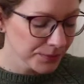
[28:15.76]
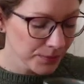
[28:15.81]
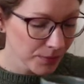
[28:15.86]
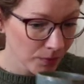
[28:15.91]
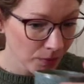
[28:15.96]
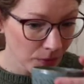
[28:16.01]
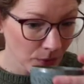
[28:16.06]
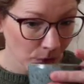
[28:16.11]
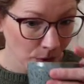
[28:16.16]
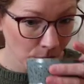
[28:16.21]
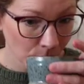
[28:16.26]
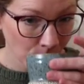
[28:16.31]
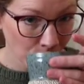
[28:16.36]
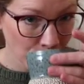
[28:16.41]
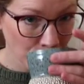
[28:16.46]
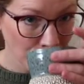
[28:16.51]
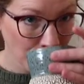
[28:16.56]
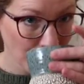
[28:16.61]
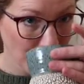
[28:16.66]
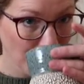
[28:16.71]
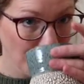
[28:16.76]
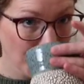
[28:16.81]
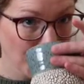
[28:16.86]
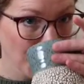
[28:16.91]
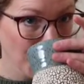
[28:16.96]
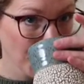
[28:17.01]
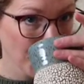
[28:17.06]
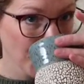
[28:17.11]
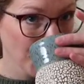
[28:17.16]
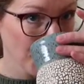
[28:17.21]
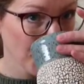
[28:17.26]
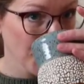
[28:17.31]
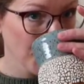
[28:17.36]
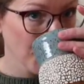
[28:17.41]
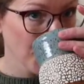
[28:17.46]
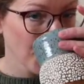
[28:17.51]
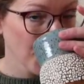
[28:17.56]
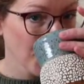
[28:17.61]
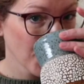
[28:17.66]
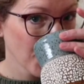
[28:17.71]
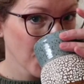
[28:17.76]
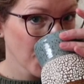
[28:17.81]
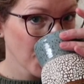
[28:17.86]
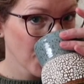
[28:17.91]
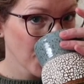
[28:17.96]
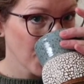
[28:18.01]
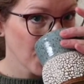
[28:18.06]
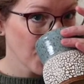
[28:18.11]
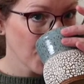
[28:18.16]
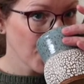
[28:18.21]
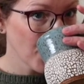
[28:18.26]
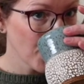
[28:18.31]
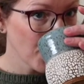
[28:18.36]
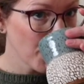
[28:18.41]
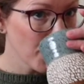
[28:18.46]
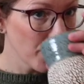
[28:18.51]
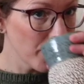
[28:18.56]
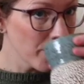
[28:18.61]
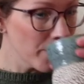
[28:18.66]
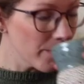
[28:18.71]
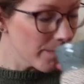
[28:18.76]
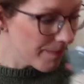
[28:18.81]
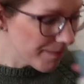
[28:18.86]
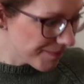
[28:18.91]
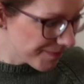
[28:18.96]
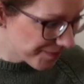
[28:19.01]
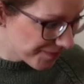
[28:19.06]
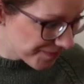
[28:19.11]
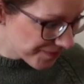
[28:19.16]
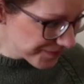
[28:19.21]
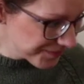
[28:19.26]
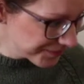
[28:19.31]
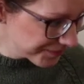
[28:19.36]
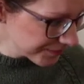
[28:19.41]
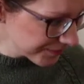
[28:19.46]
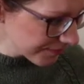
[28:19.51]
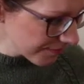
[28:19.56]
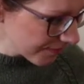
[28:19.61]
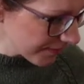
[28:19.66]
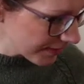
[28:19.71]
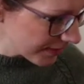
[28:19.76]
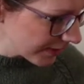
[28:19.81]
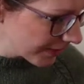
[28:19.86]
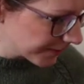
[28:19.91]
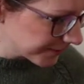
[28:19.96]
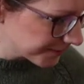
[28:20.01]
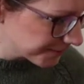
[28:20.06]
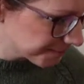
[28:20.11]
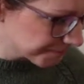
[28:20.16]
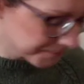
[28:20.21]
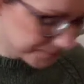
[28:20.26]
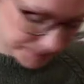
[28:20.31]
Nobody speaks.